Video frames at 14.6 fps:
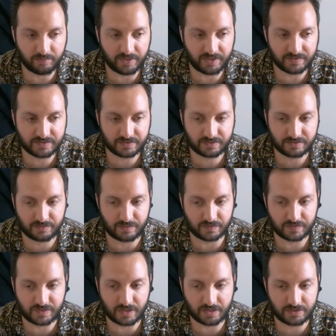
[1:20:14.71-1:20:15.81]
based
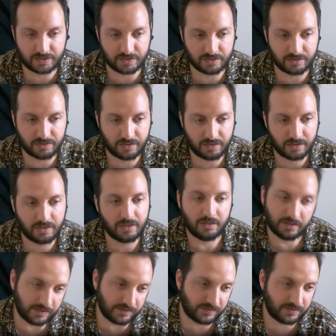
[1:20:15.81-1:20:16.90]
transaction?
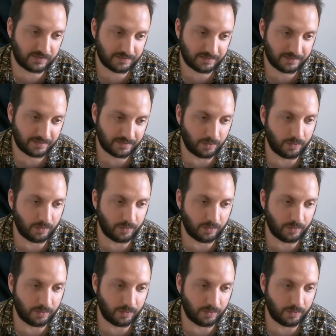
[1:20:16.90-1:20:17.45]
Yes.